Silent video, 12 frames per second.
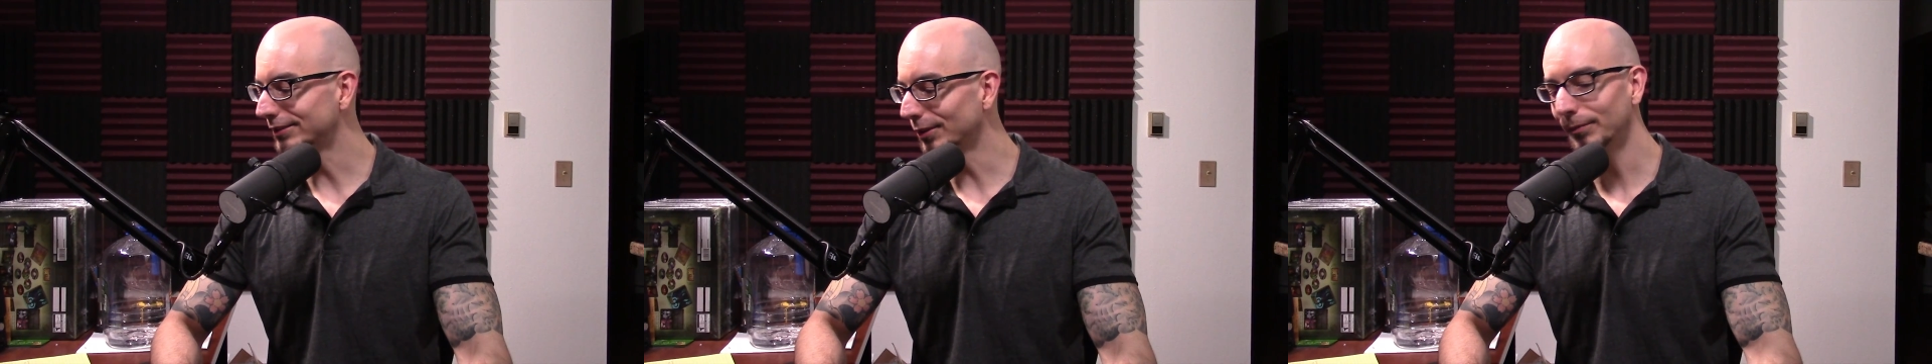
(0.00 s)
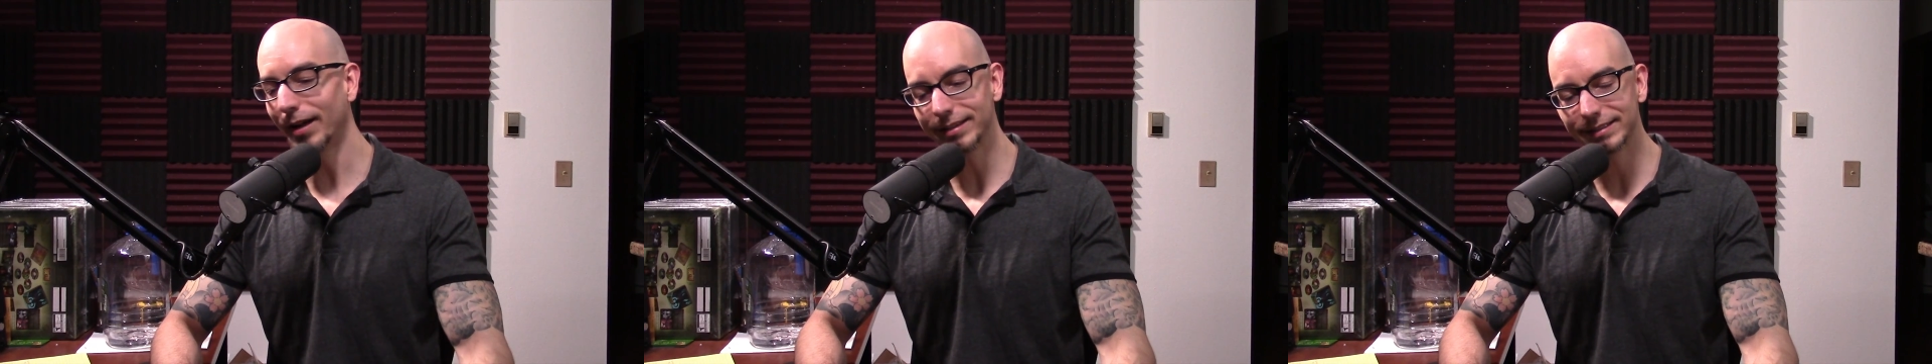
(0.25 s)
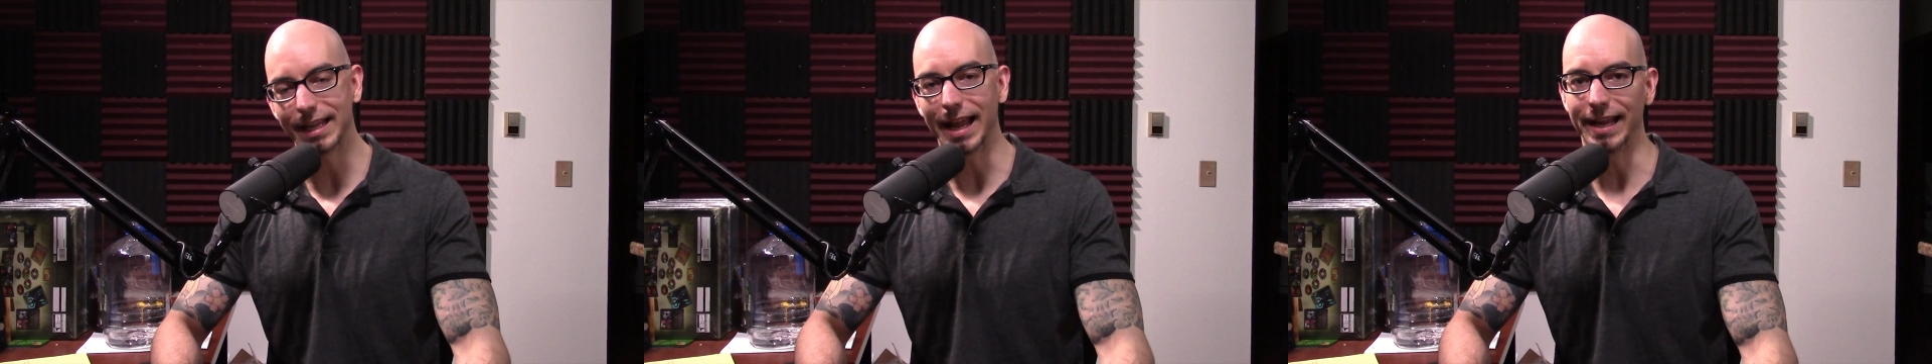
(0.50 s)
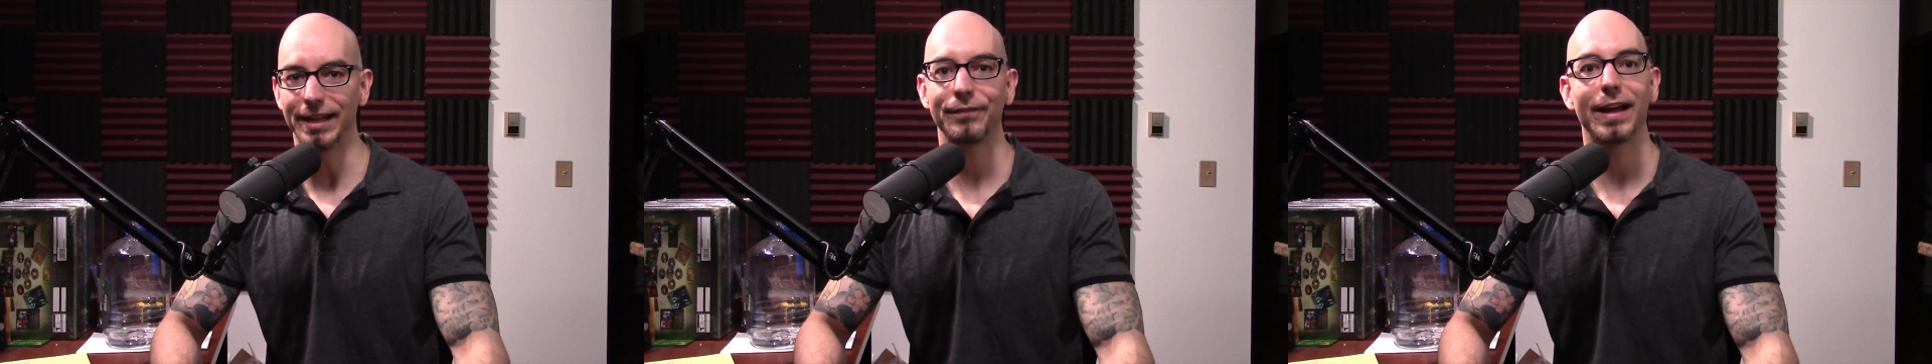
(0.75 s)
So
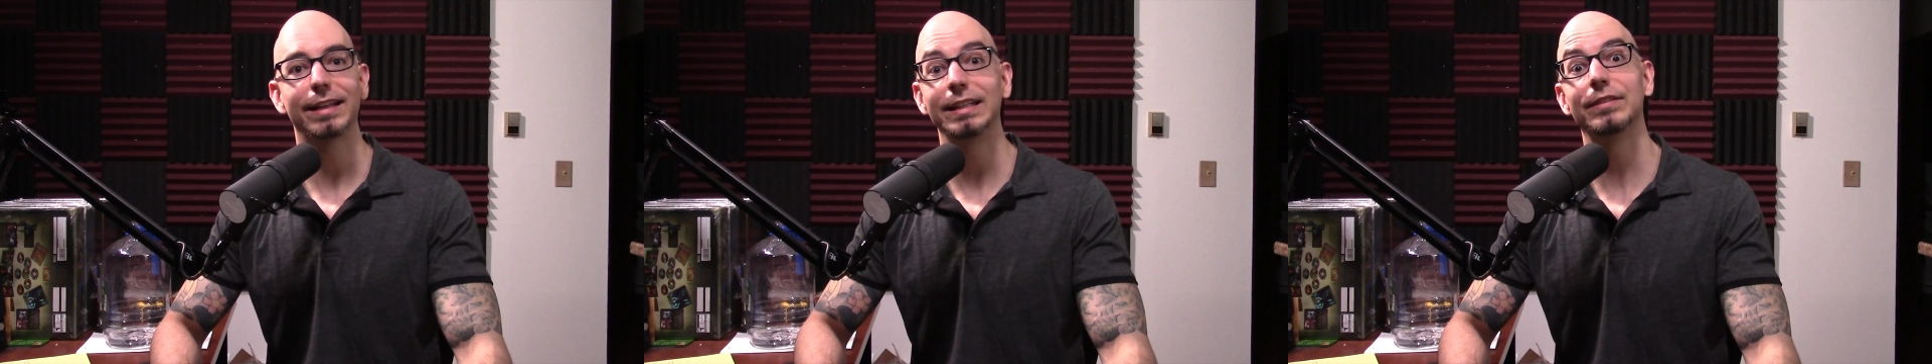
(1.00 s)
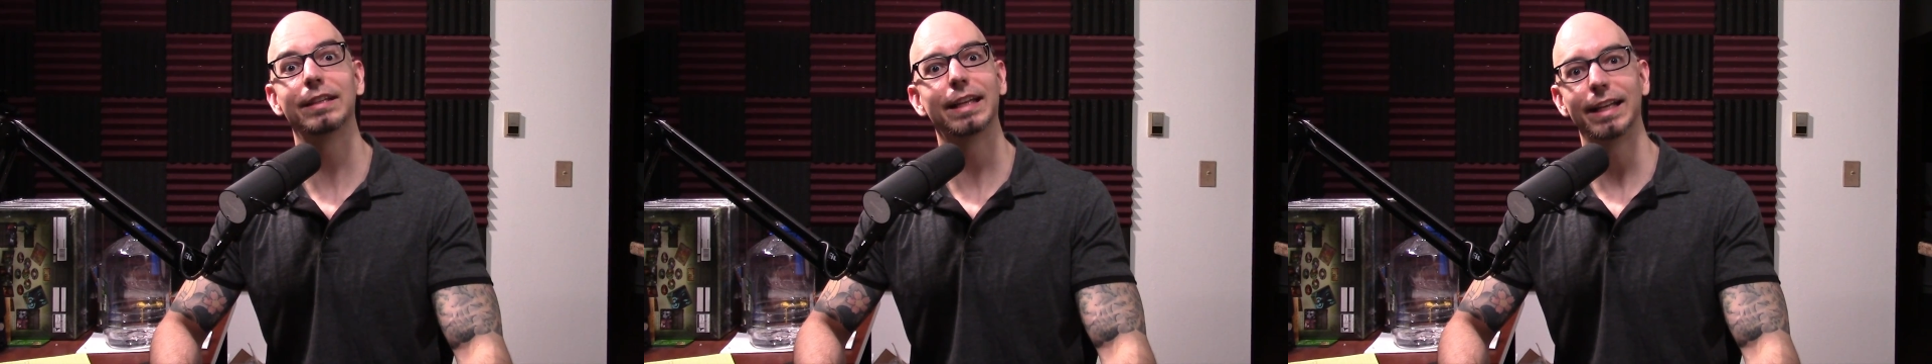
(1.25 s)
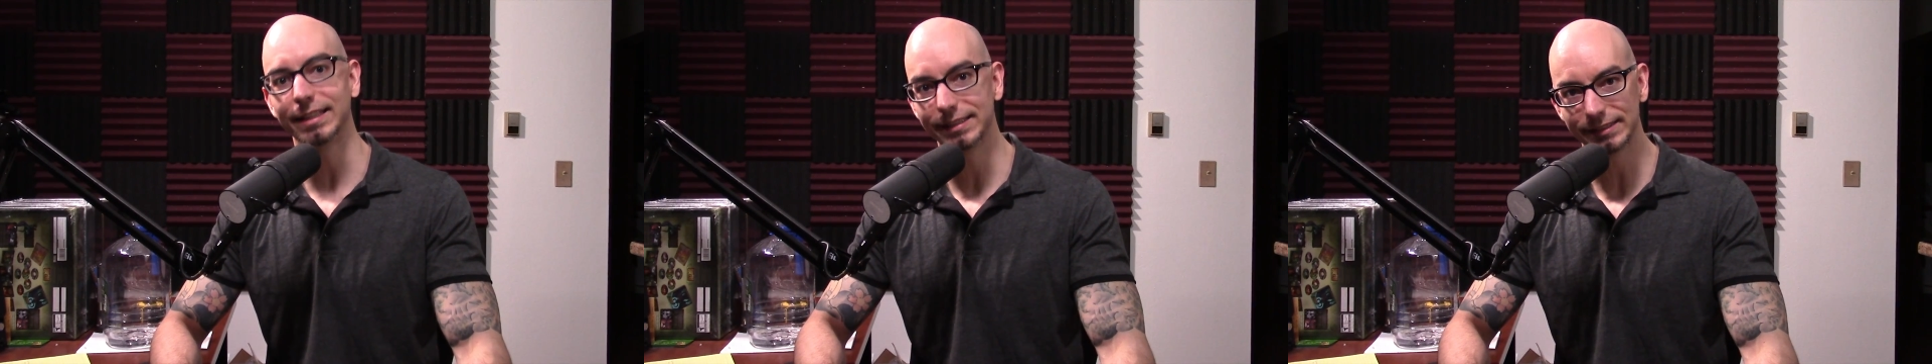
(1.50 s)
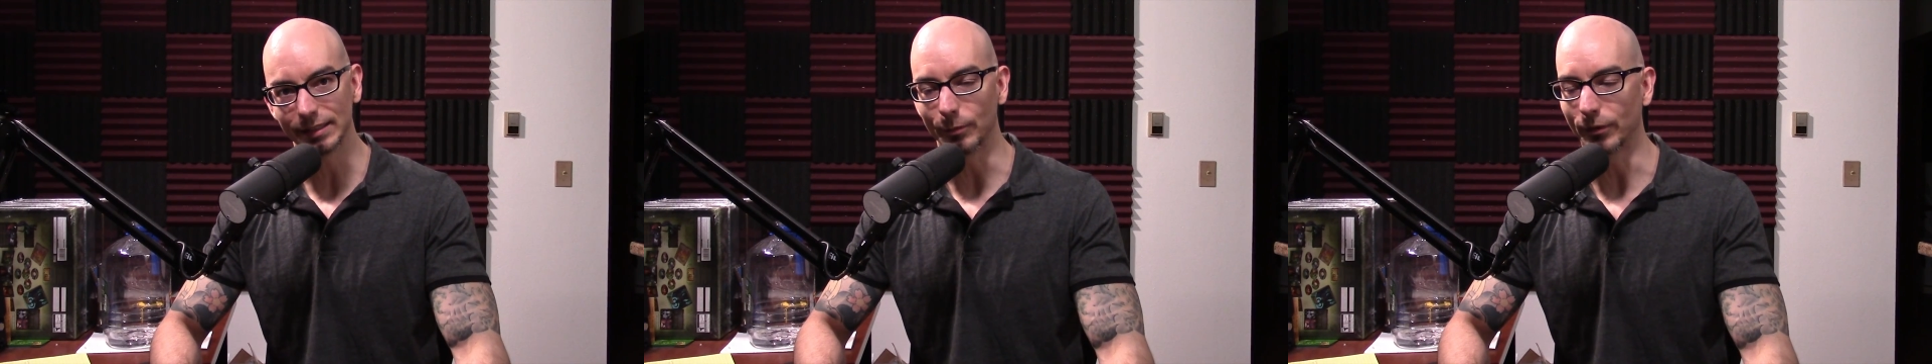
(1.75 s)
Monday, if I can even get
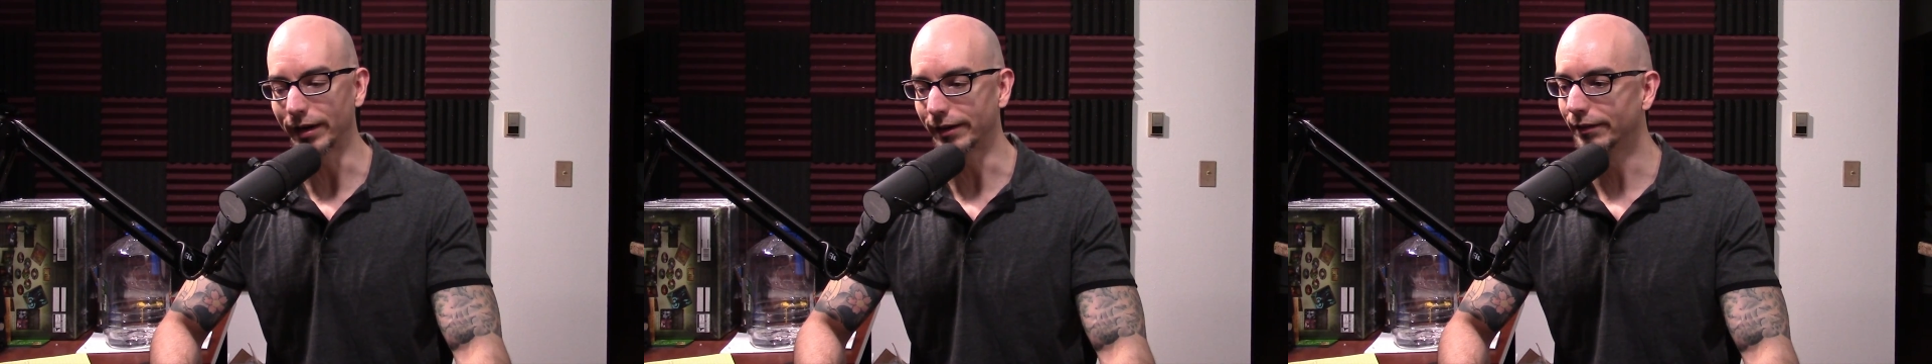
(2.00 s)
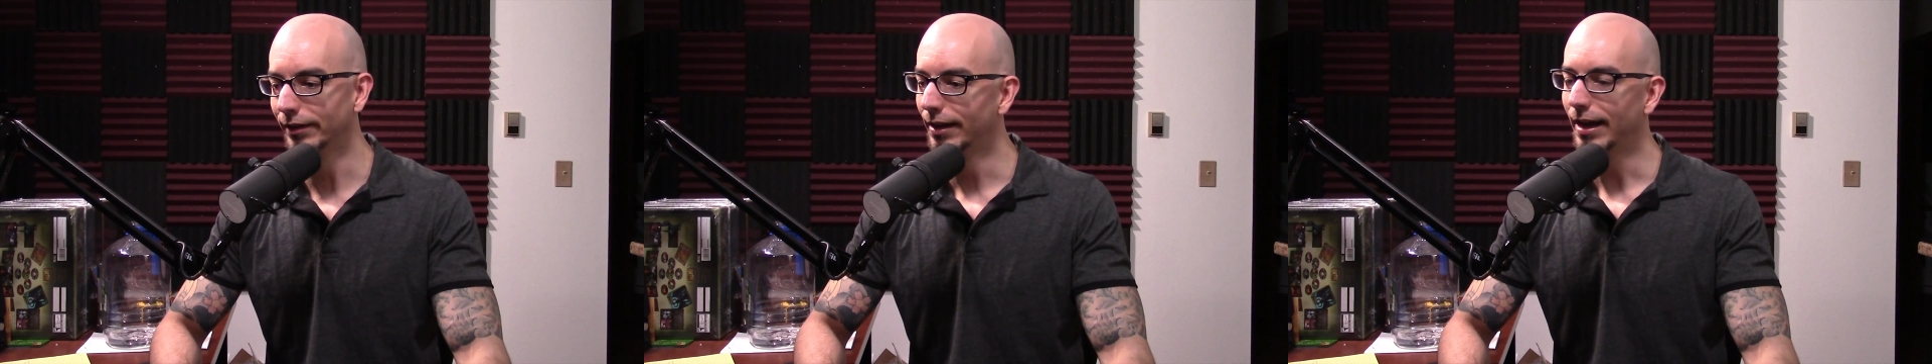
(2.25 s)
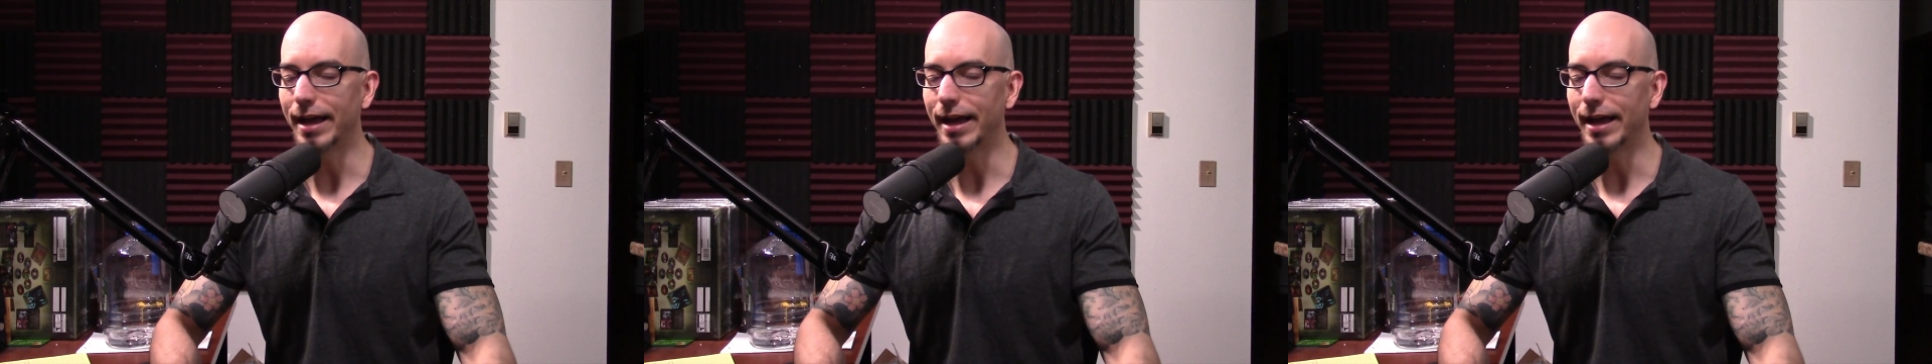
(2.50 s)
in somewhere,